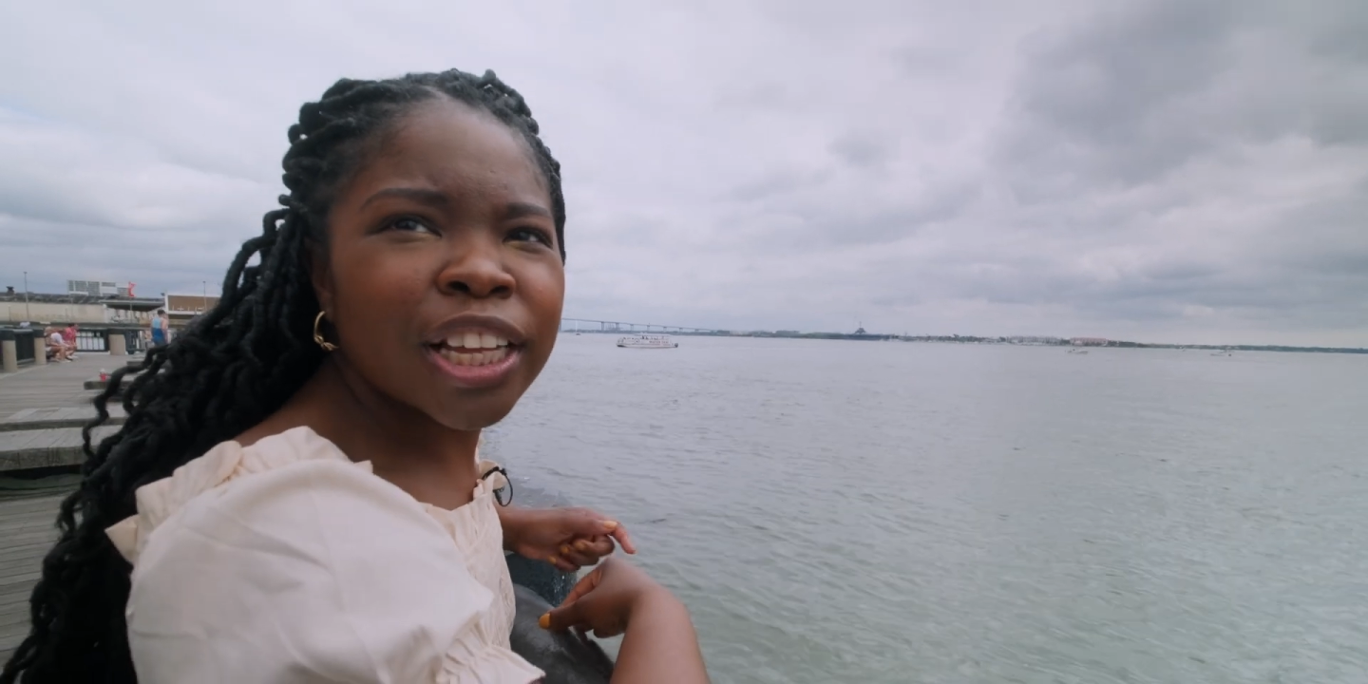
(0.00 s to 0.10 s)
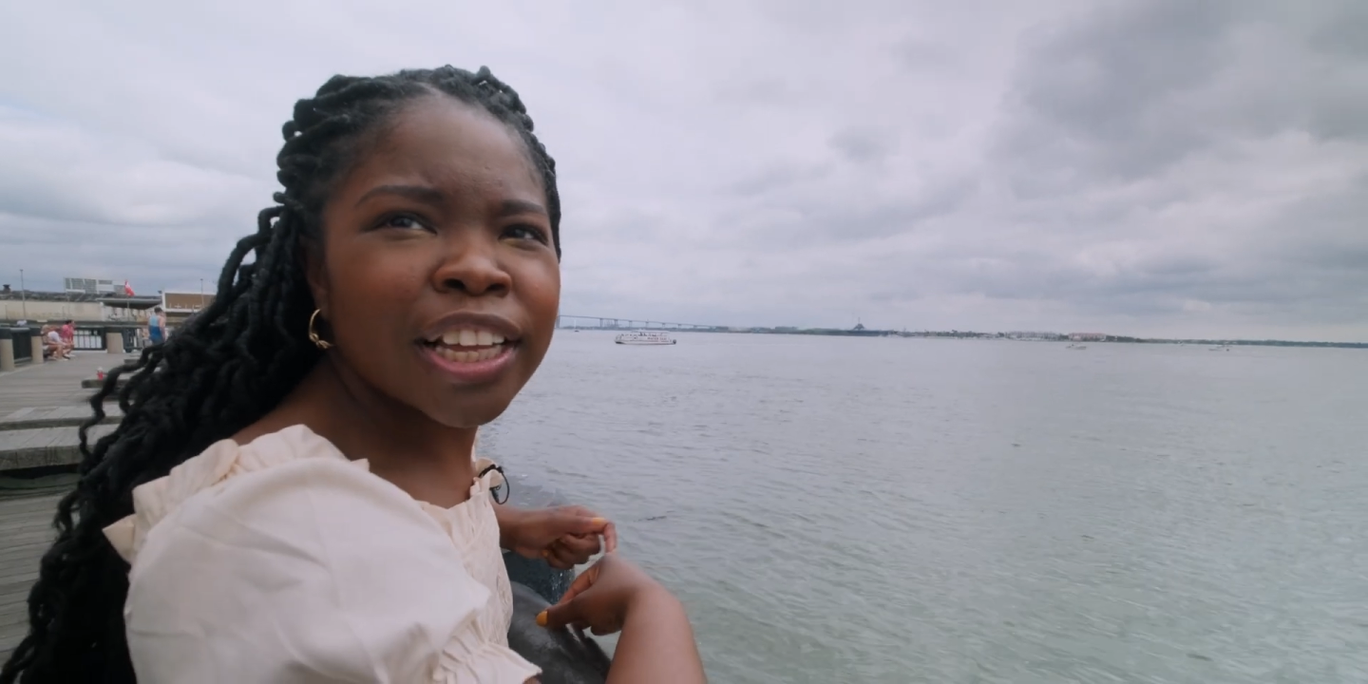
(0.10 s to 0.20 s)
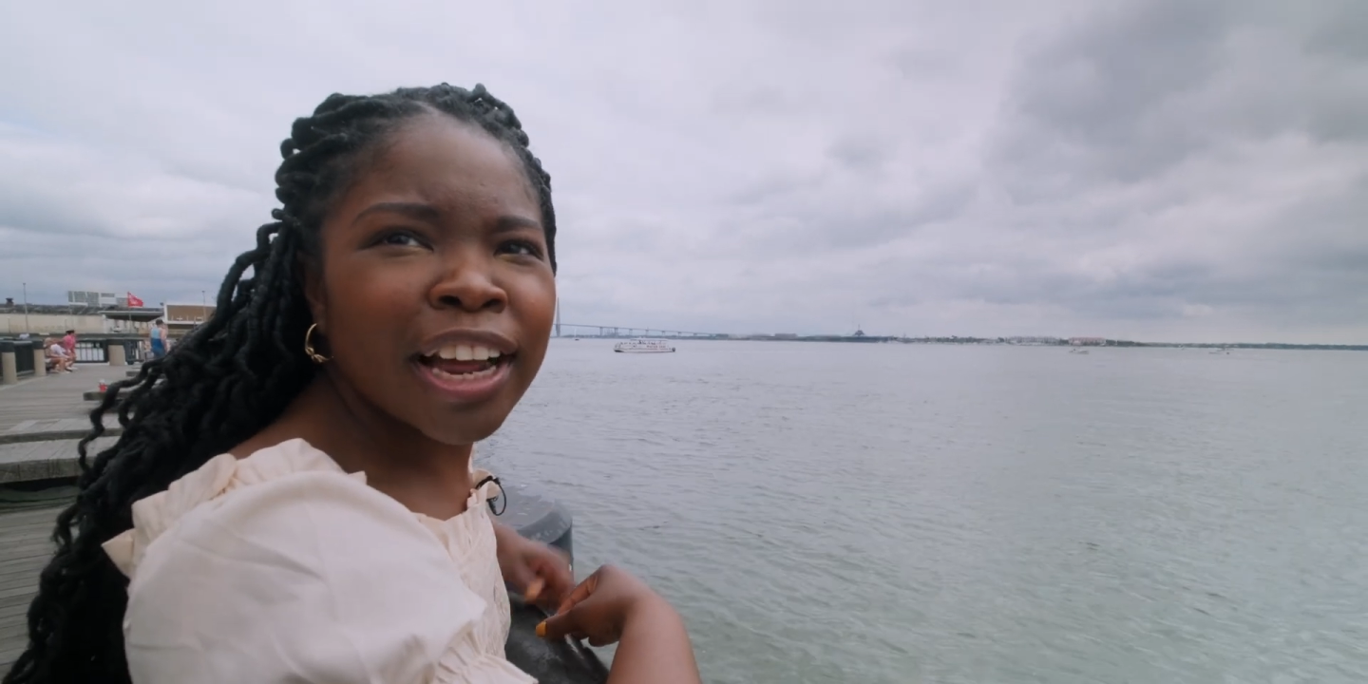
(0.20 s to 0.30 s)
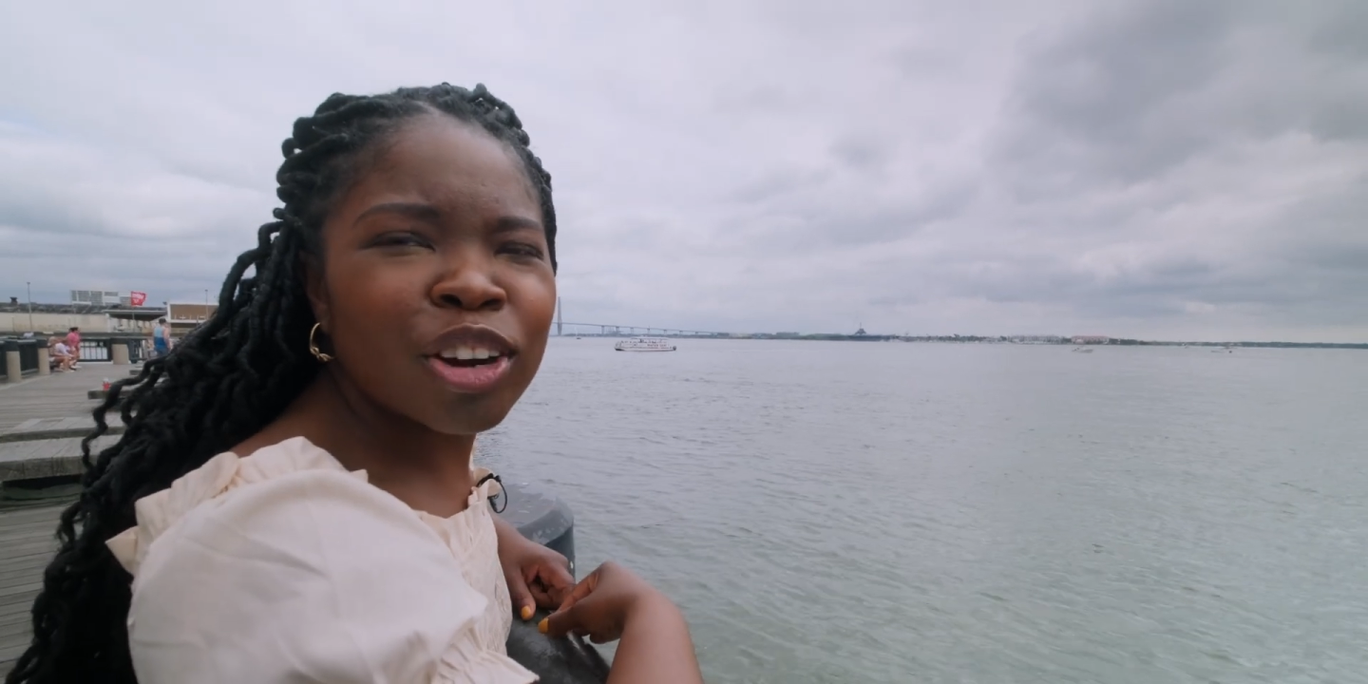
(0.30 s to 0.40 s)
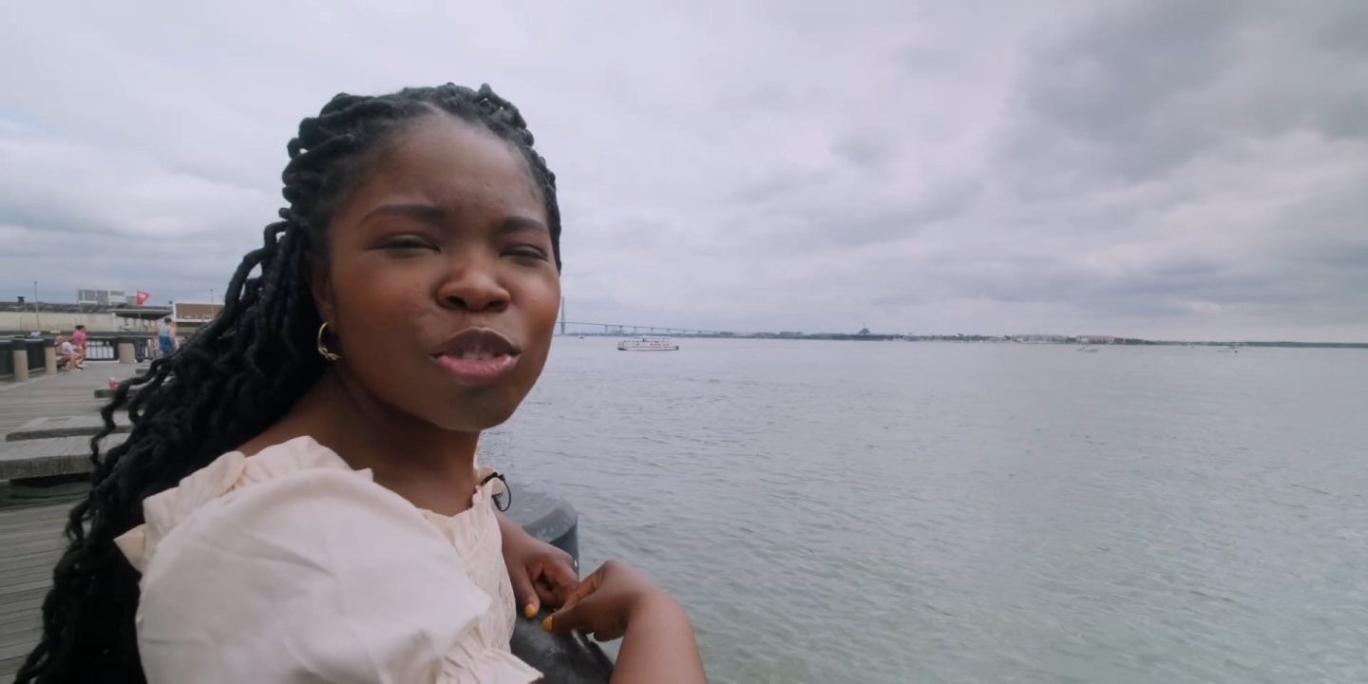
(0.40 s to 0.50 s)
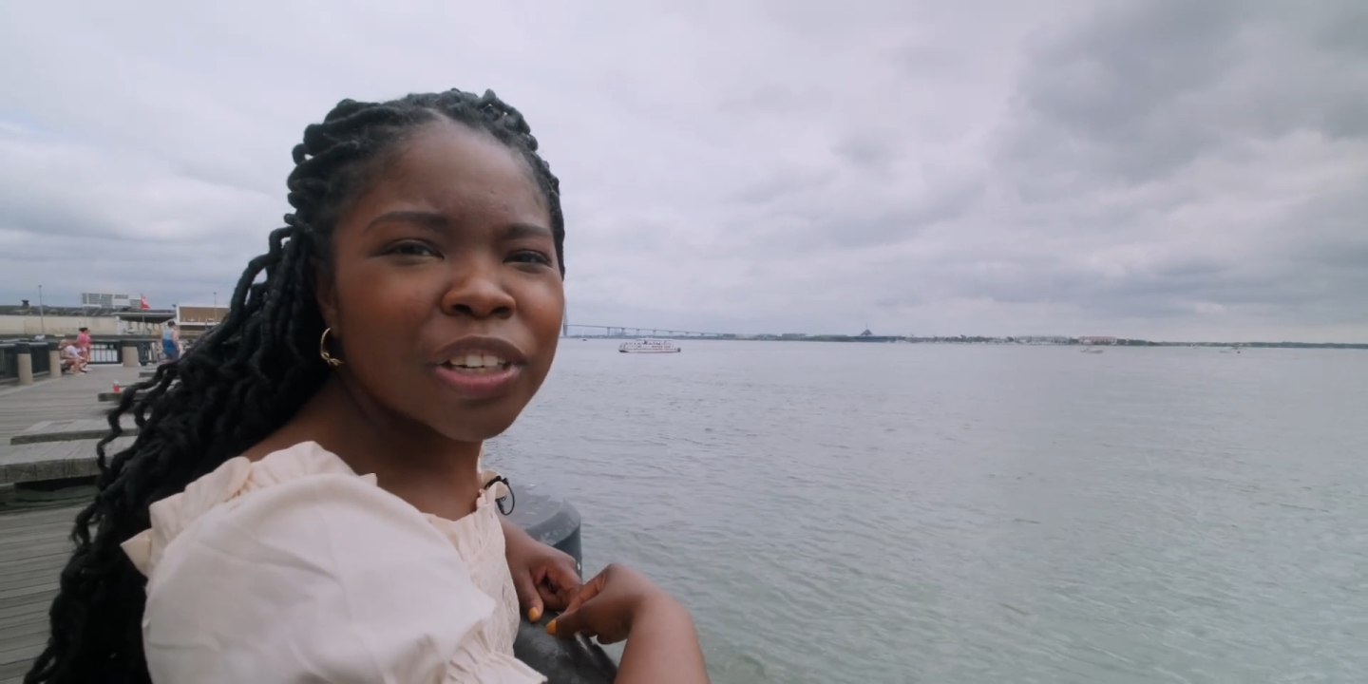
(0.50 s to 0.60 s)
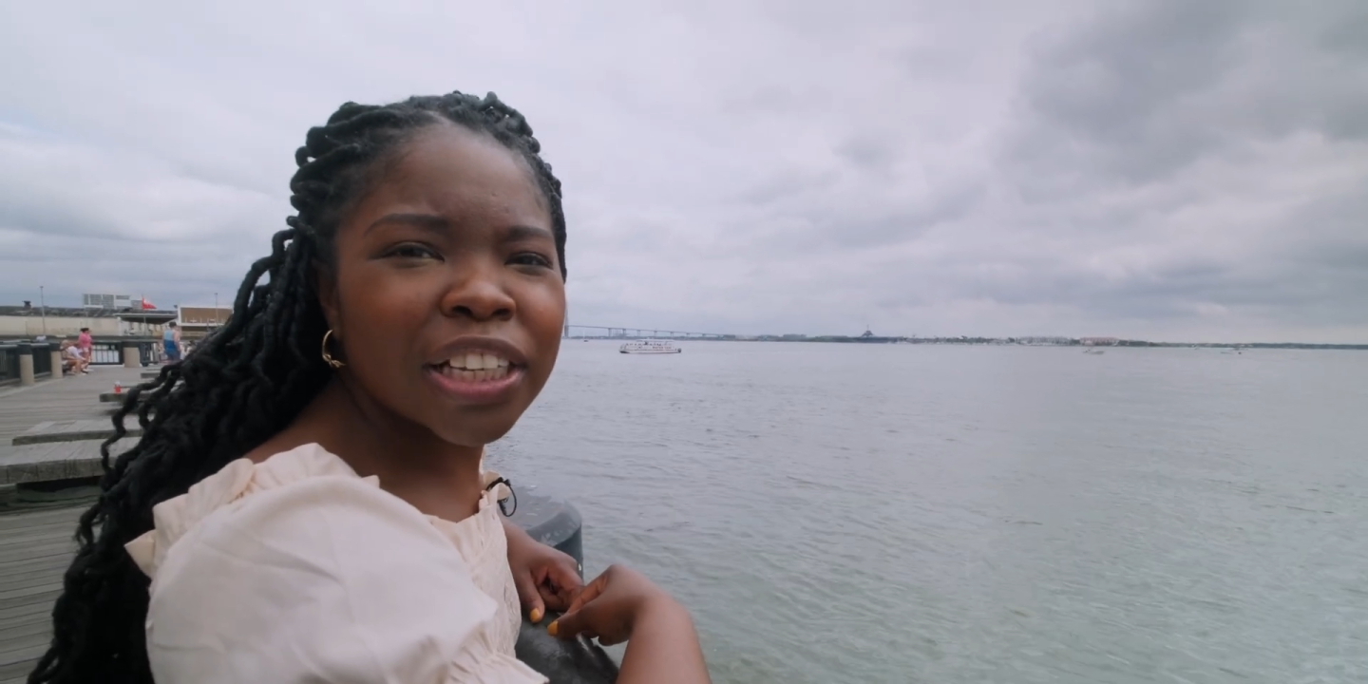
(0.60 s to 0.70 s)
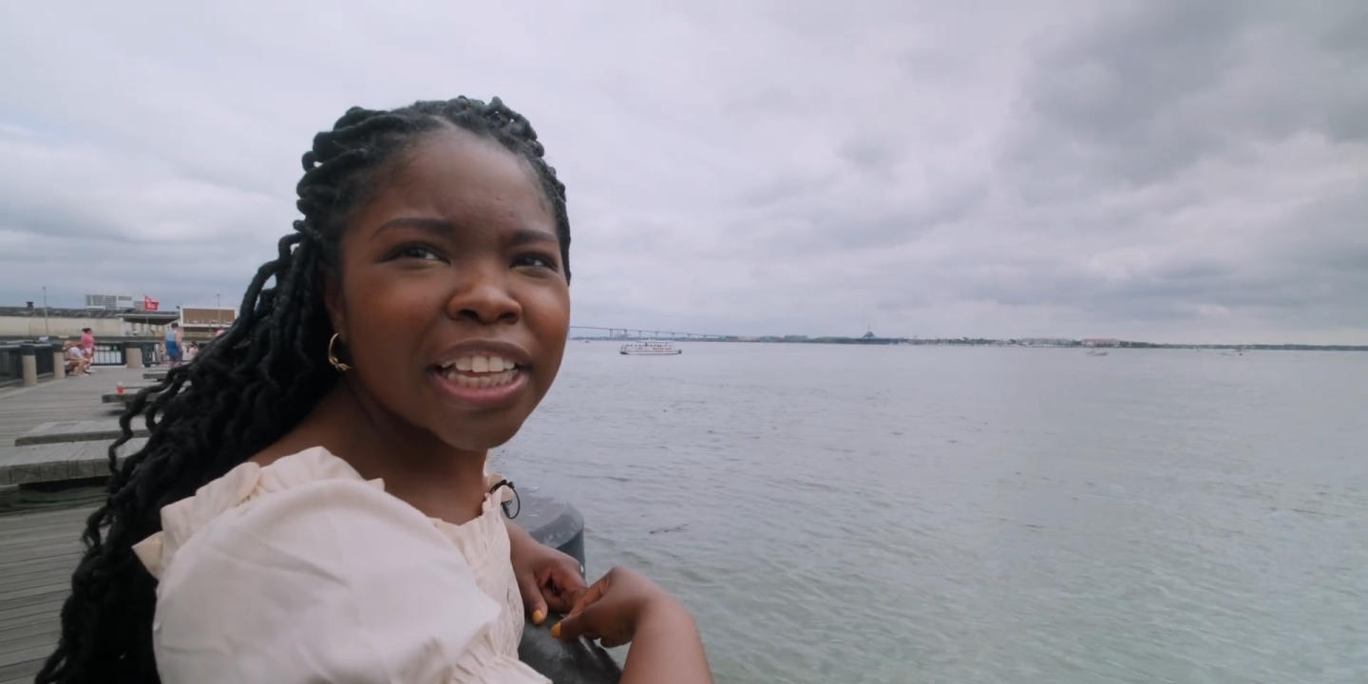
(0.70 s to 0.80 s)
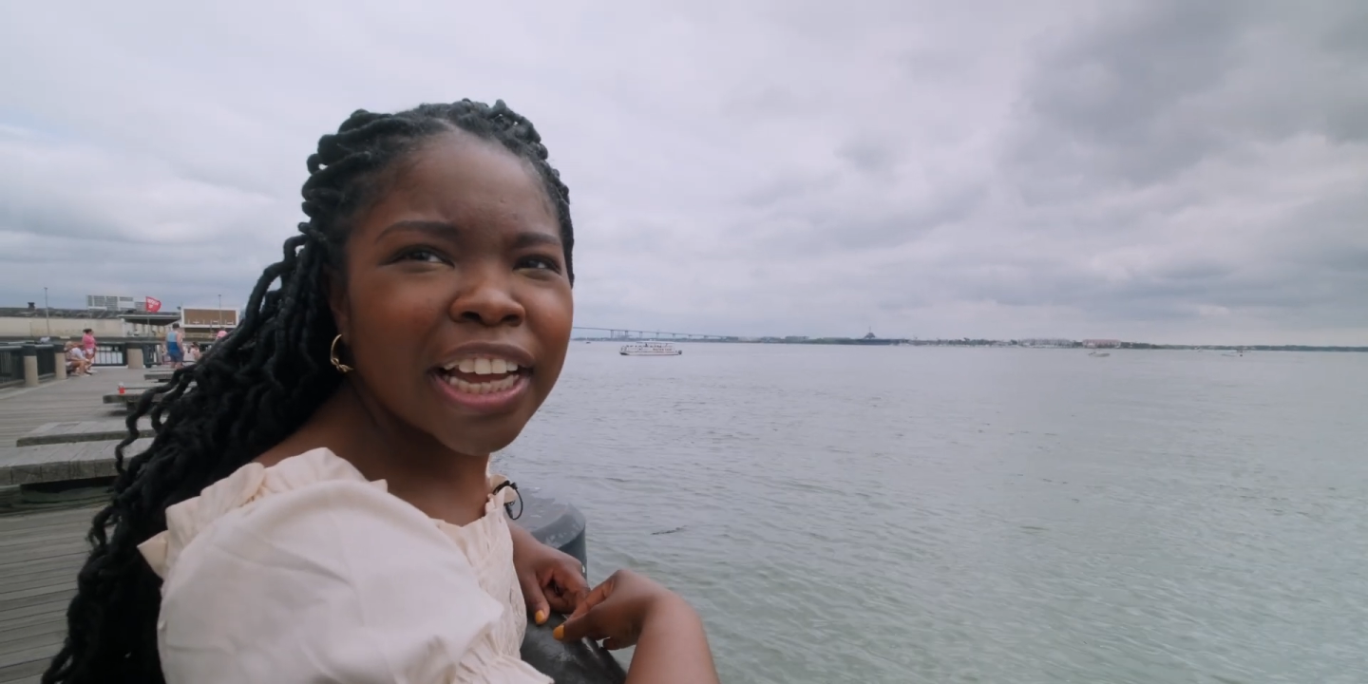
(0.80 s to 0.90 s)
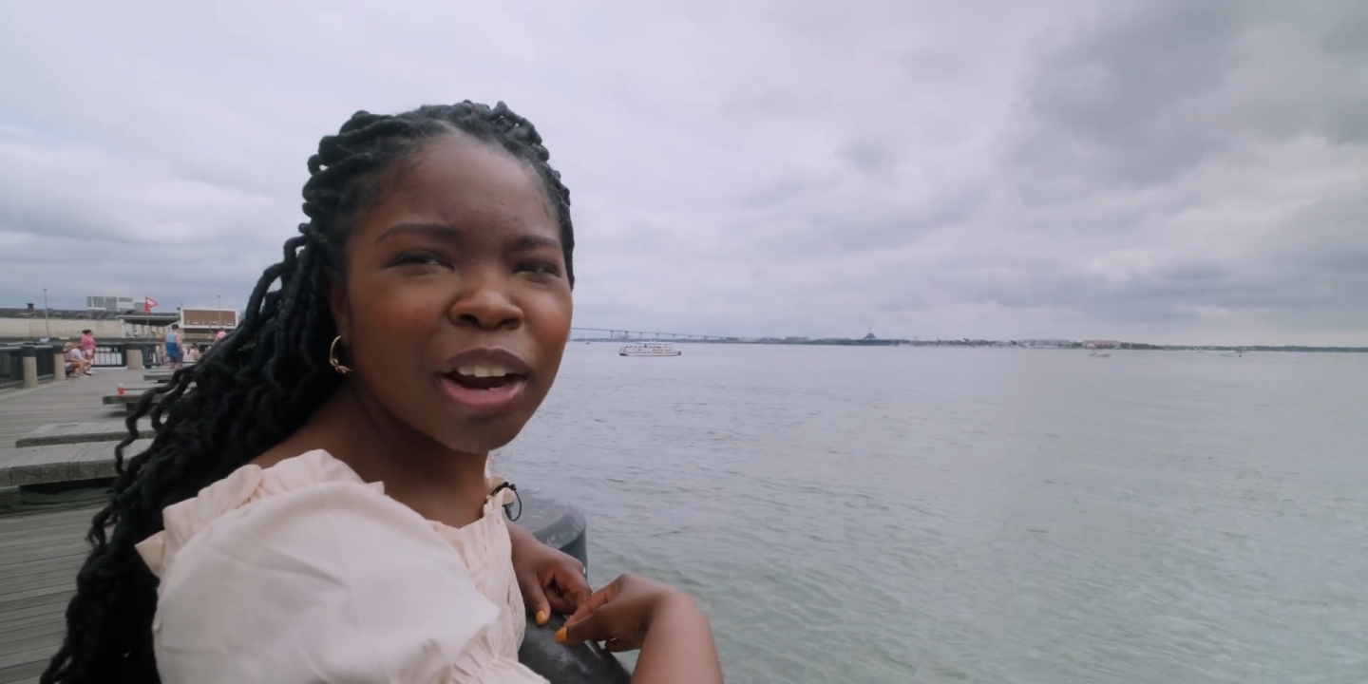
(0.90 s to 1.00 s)
and I don't really
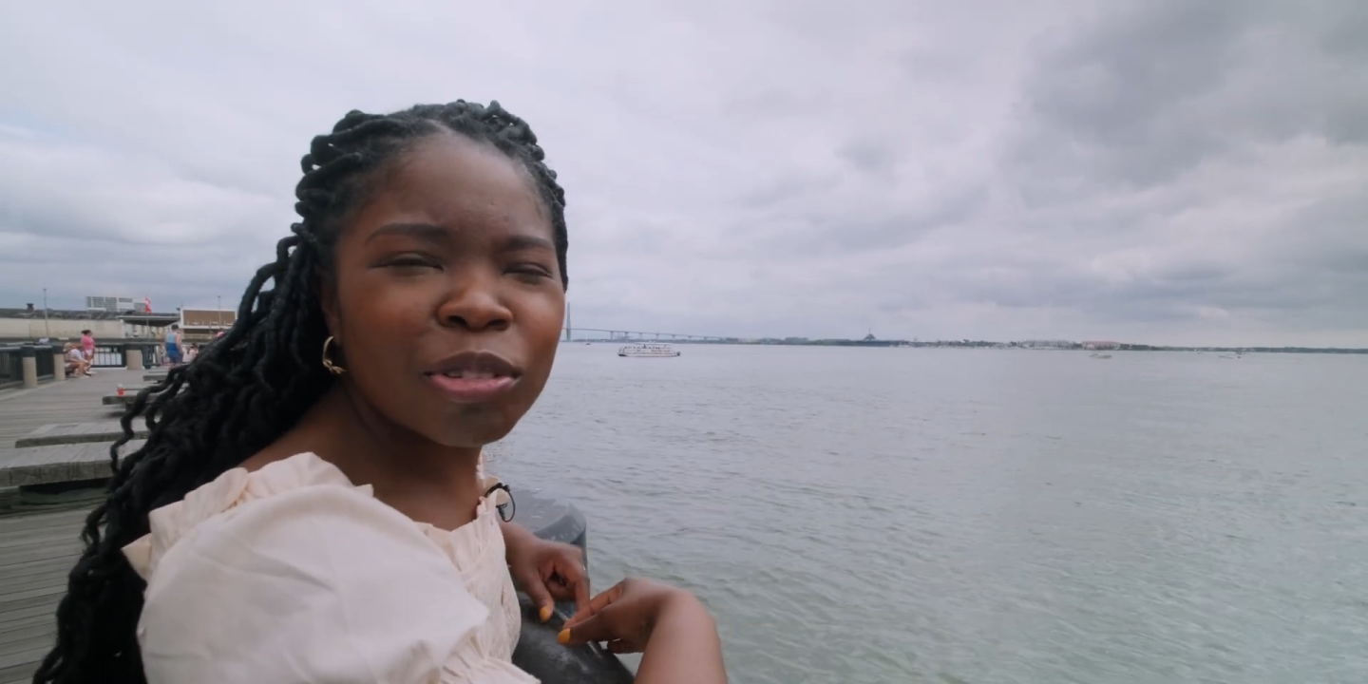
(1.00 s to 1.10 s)
think I